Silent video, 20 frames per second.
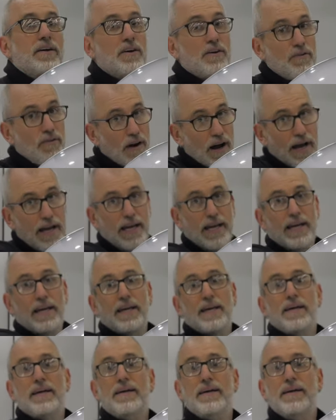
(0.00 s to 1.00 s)

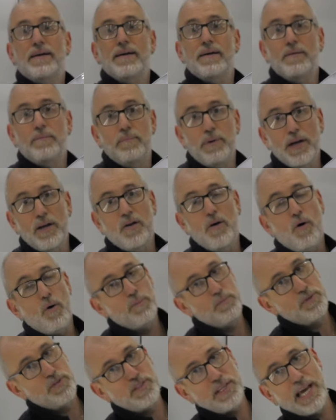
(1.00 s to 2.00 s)
Craig, being
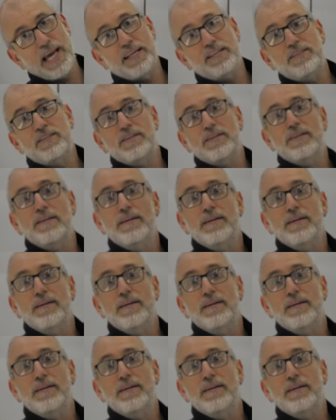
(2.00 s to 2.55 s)
upset